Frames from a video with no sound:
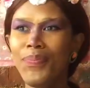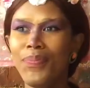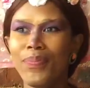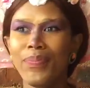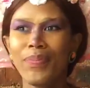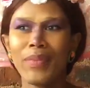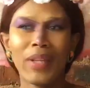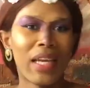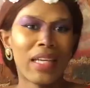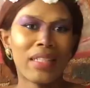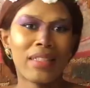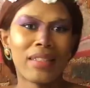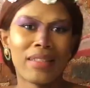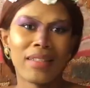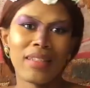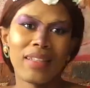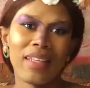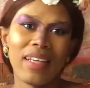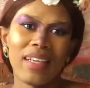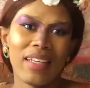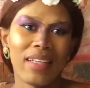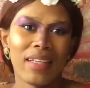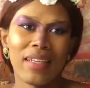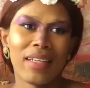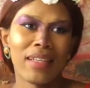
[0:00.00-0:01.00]

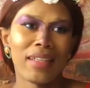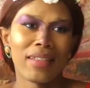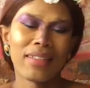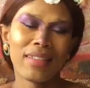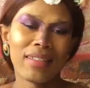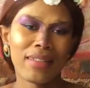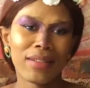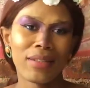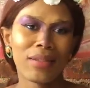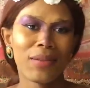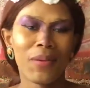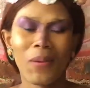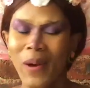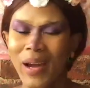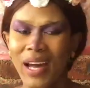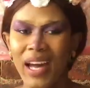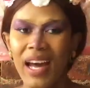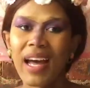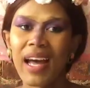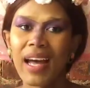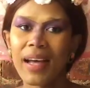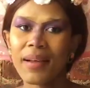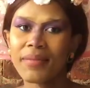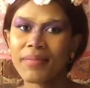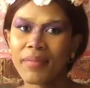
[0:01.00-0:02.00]
it's quicker,
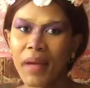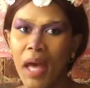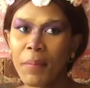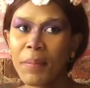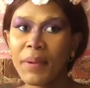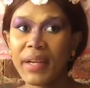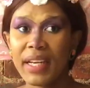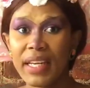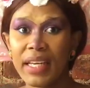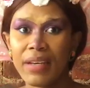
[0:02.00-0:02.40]
I believe.